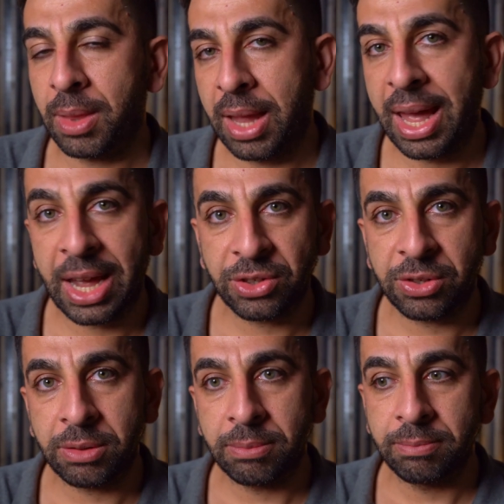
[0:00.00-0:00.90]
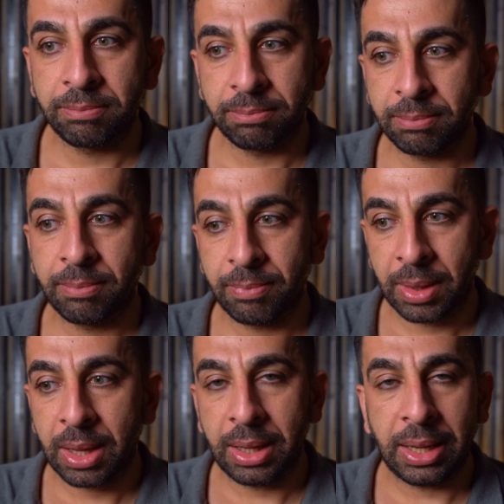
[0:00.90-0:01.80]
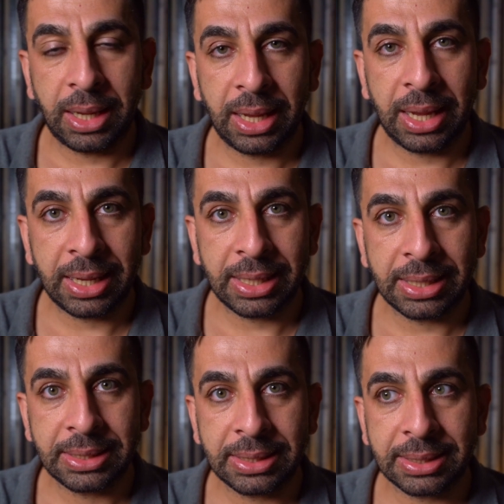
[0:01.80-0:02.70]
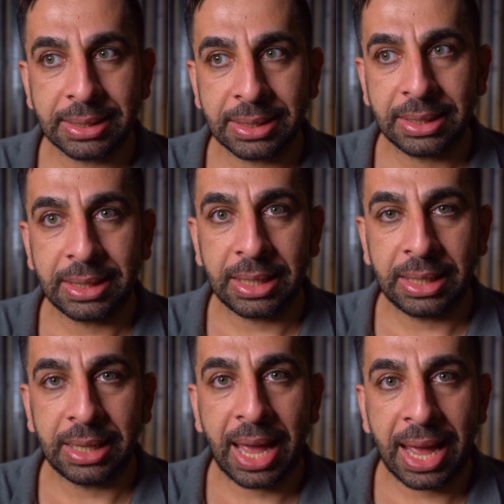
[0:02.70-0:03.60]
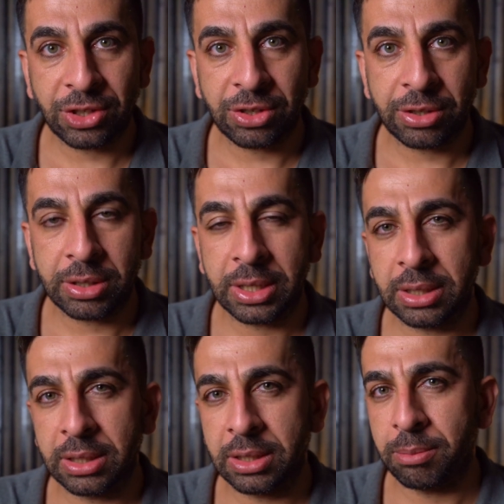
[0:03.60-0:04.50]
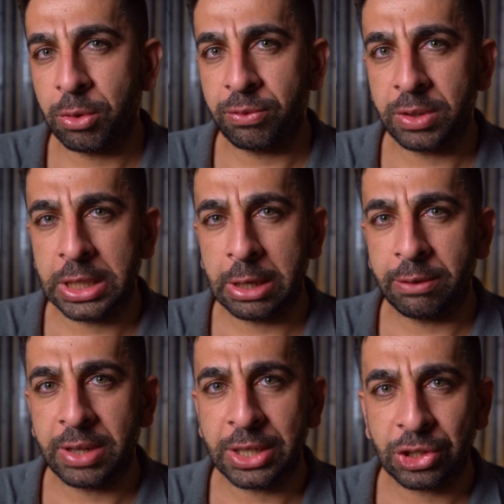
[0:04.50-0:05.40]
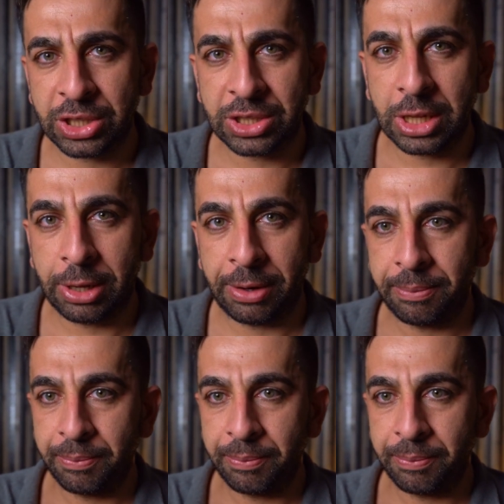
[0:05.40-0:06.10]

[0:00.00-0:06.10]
actor. He is the actor in the movie of Interstellar.